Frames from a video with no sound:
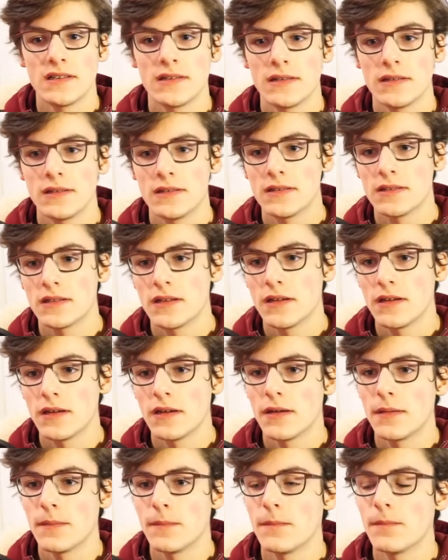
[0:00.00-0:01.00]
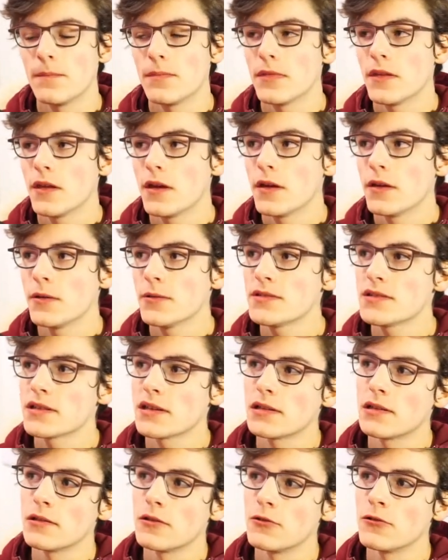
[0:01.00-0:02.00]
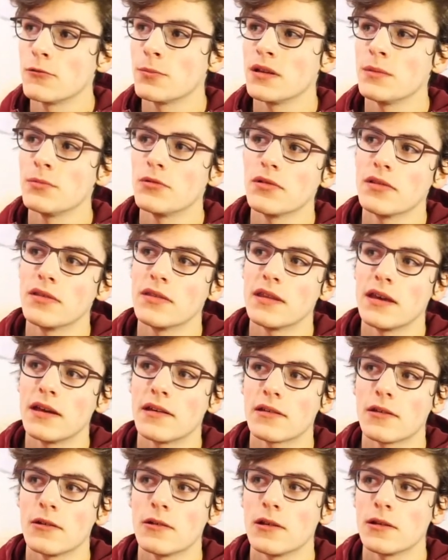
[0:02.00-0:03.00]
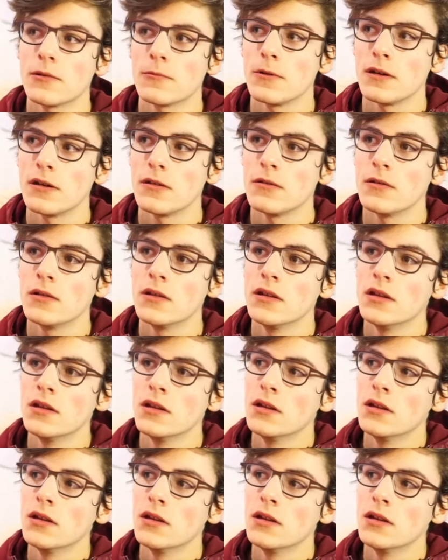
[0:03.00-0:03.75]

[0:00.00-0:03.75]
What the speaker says: And I also get a lot of people that go like, well,